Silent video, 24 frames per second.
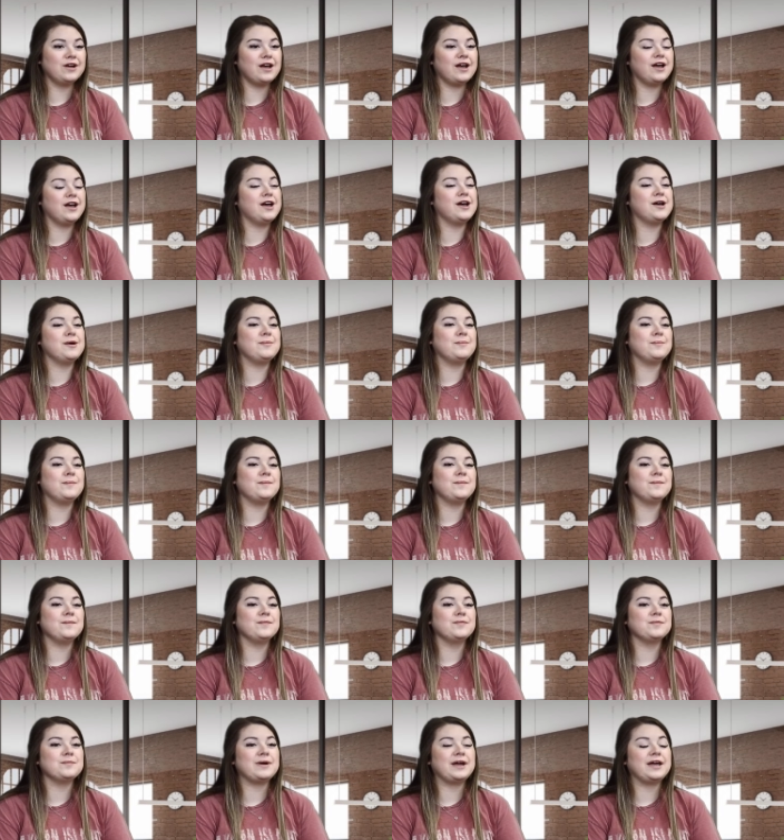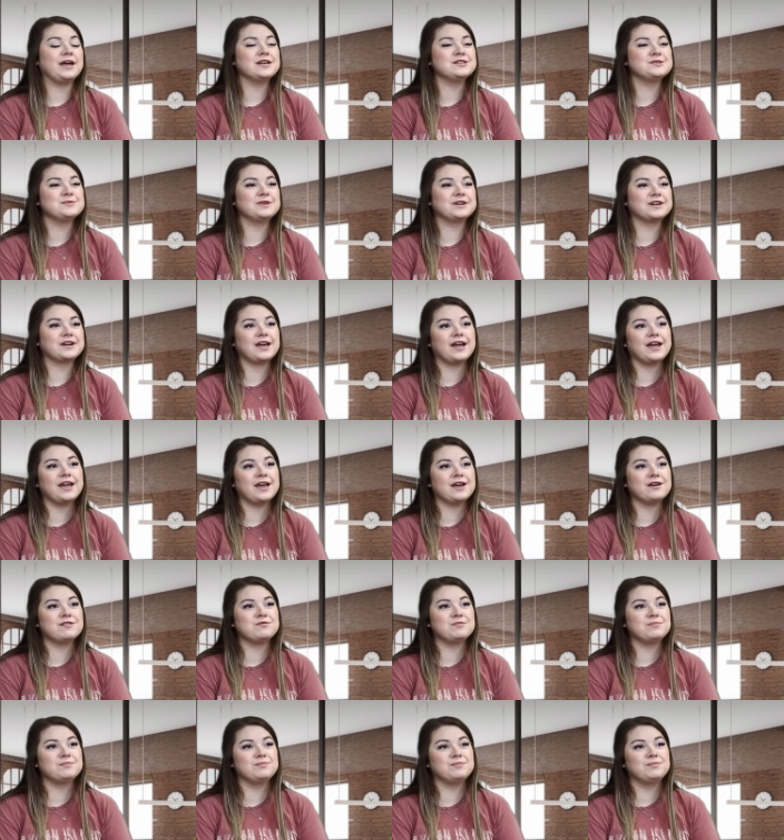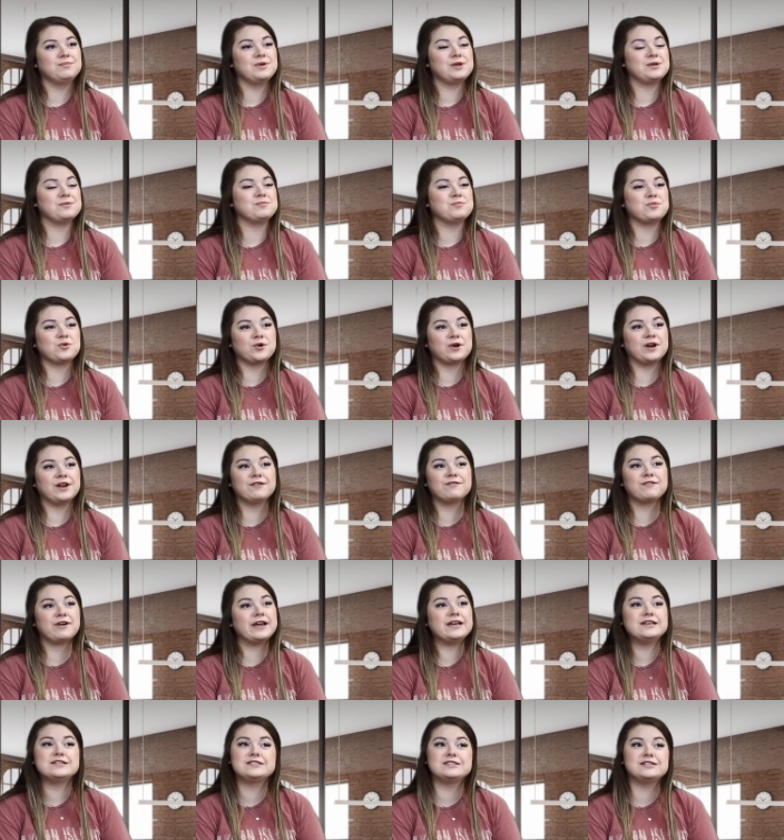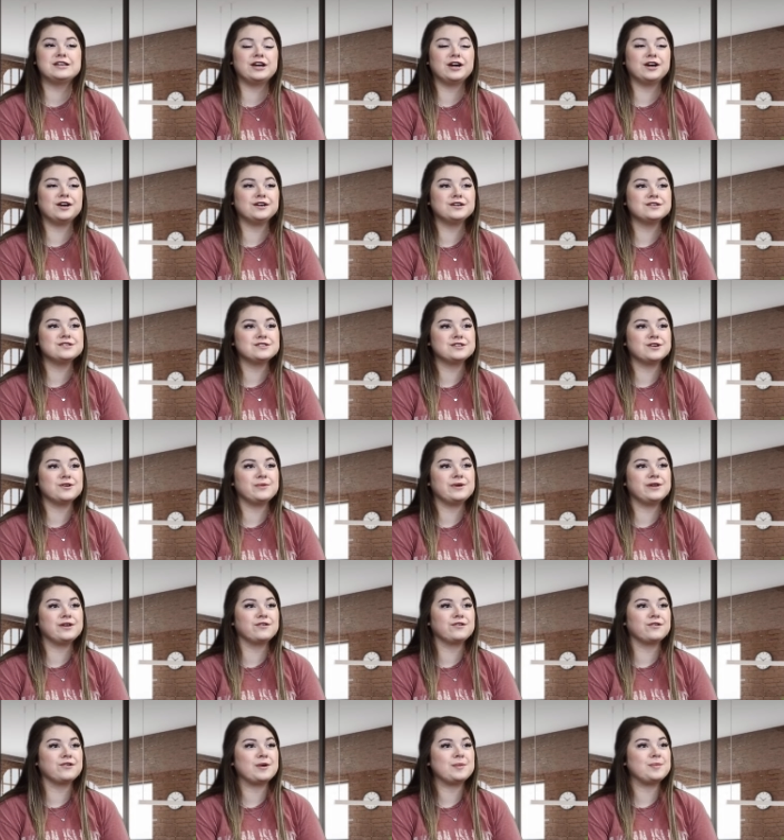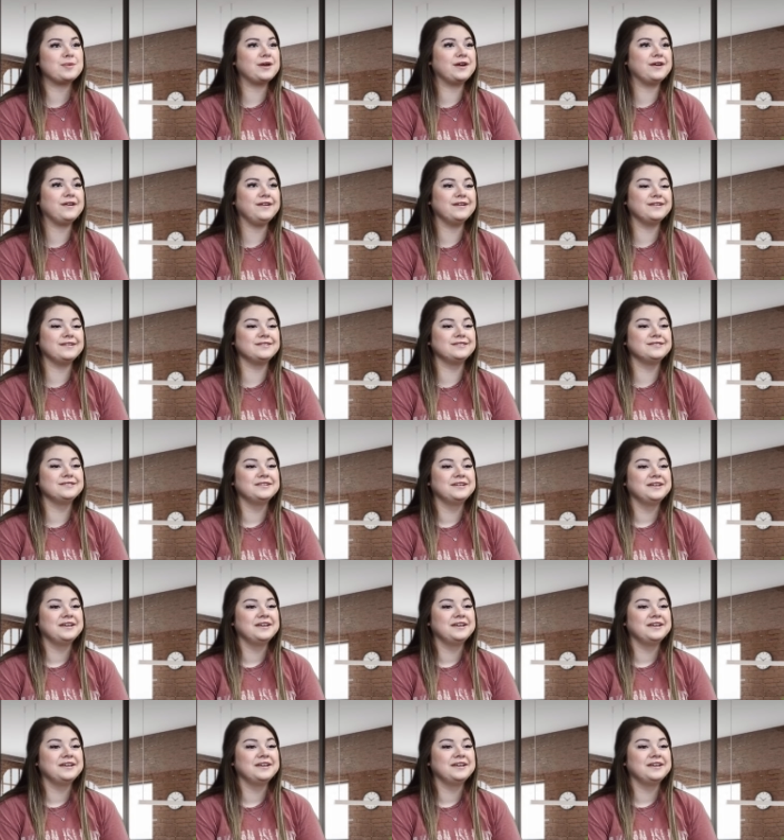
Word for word: Um, my husband and I have been born and raised here, so we grew up here and